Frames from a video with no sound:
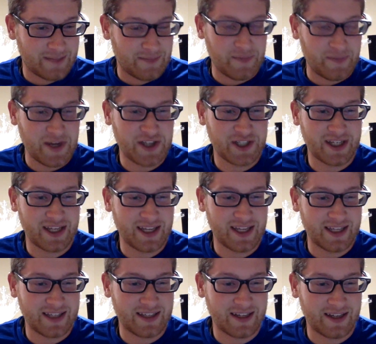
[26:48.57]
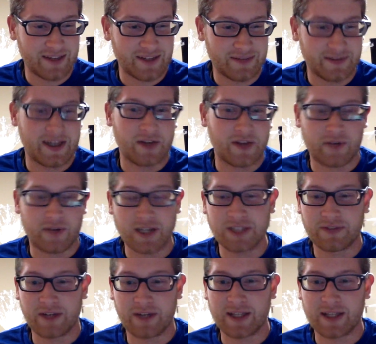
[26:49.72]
Michigan, first of all,